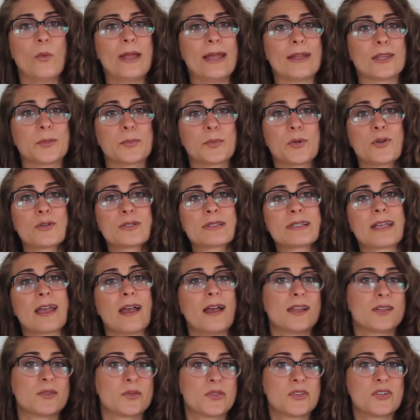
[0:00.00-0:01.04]
weigh out the pros and
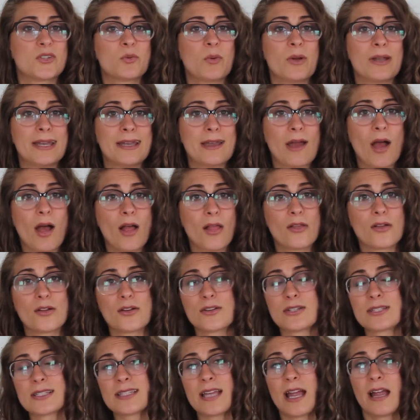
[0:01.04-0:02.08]
cons of the
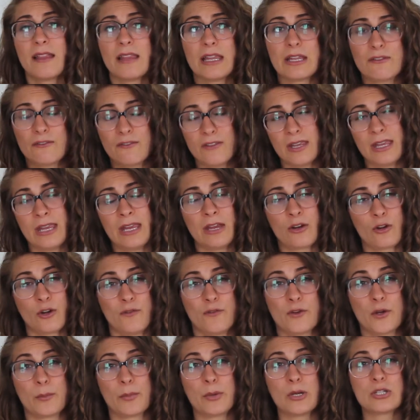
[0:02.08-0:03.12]
$20 styling fee or
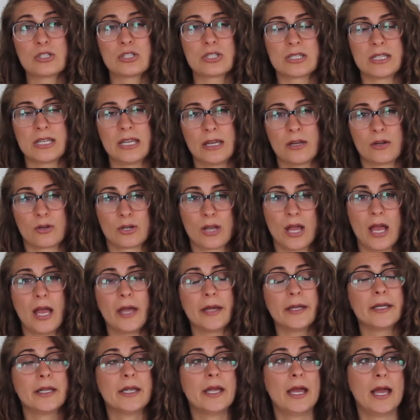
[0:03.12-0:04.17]
if you're purchasing or
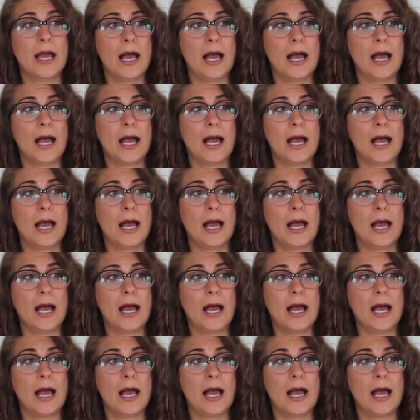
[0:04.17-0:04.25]
not.